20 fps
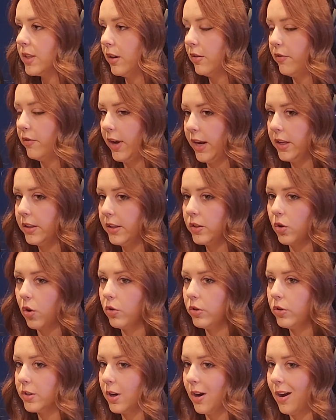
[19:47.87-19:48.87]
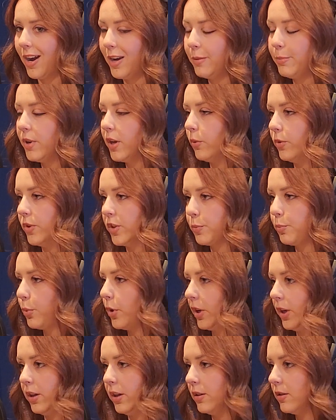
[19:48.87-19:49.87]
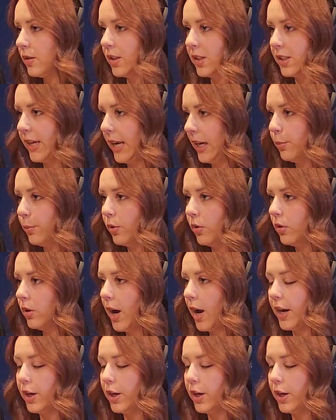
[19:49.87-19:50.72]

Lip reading: in advance all the time, it was pretty sustainable.